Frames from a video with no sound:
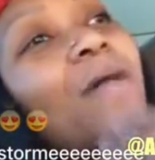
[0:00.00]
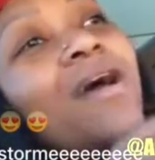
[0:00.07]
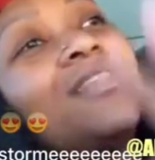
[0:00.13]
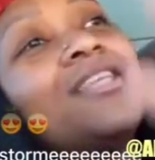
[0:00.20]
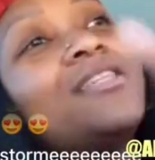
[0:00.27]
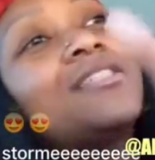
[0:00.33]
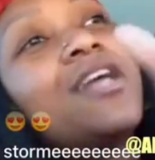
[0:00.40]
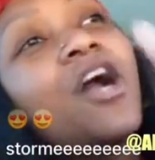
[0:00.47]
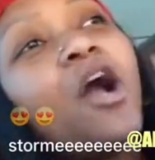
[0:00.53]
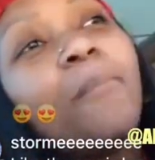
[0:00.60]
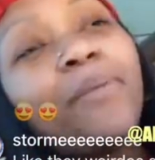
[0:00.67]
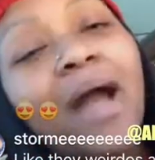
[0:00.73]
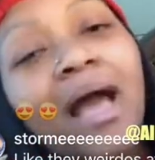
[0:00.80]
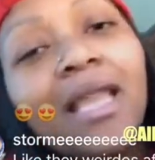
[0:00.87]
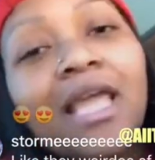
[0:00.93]
This girl
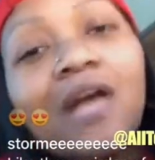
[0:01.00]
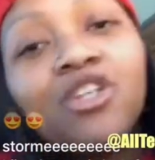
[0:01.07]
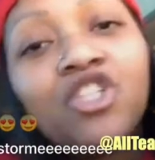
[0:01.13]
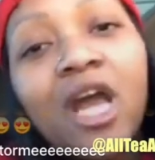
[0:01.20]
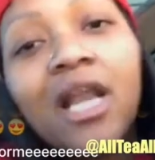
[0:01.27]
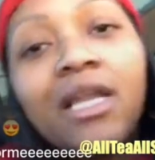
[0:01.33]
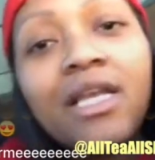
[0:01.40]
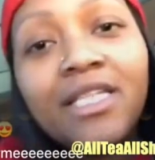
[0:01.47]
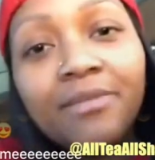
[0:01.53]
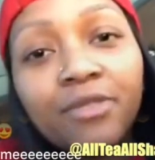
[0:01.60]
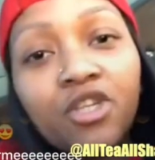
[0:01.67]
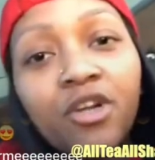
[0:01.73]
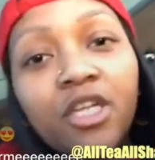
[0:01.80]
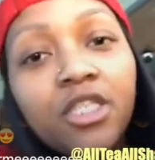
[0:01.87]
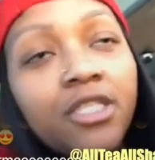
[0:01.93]
probably gonna try to leak some
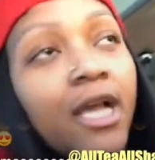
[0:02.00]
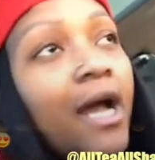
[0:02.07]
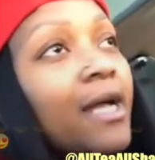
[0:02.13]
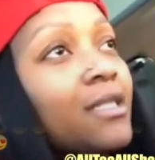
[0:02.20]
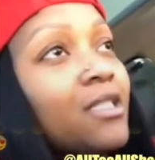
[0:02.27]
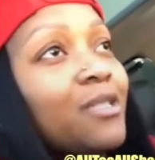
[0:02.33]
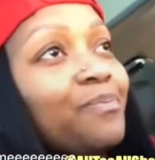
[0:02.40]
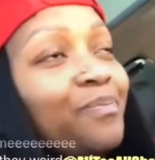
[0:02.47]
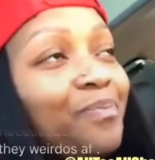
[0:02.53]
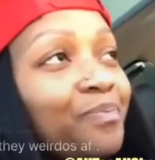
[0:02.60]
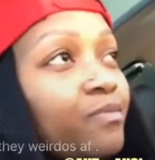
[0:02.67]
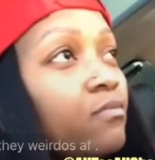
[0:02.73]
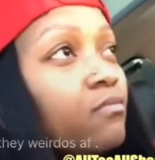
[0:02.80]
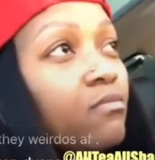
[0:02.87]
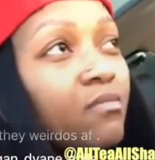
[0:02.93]
screenshots.
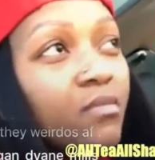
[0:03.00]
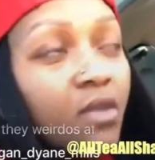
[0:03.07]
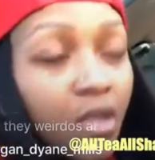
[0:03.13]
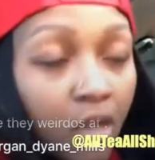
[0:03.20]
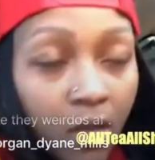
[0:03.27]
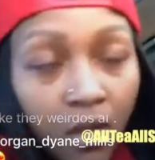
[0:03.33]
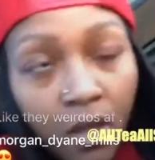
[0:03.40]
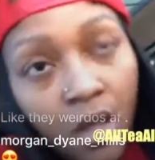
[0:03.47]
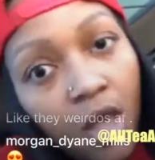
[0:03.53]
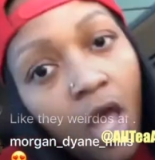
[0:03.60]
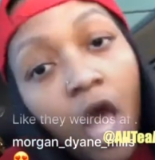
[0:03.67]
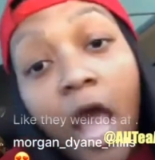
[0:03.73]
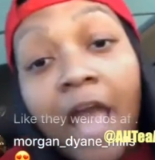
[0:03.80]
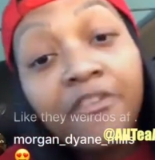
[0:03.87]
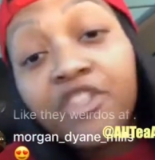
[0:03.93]

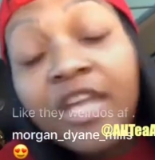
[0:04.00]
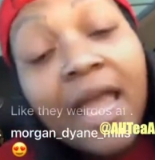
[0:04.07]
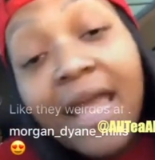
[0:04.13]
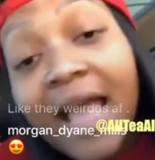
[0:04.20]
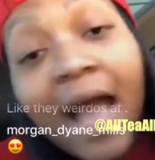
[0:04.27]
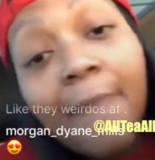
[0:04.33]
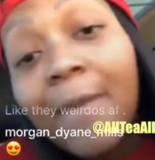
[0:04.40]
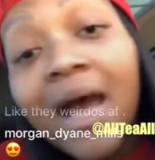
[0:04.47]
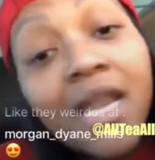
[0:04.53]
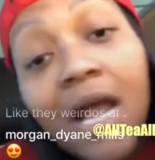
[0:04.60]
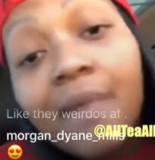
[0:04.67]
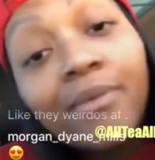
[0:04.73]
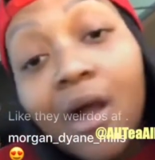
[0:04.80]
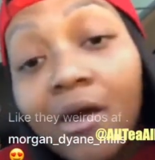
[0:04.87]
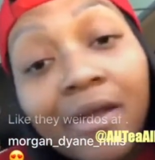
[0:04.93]
If she ain't got my
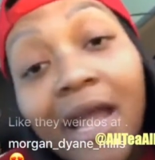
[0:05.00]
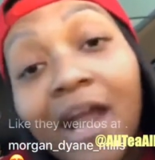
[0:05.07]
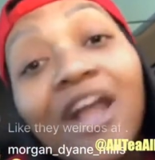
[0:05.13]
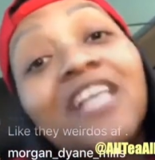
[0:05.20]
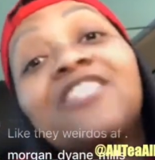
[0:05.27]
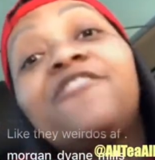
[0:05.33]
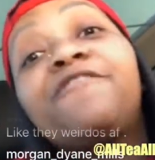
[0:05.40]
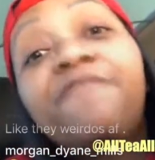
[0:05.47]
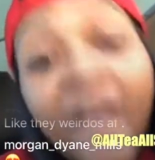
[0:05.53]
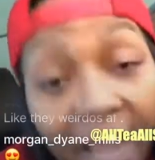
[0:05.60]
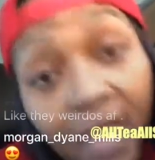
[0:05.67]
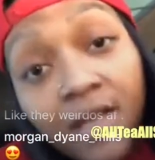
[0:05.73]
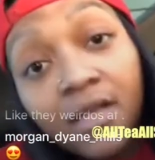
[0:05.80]
number on there, it's fake.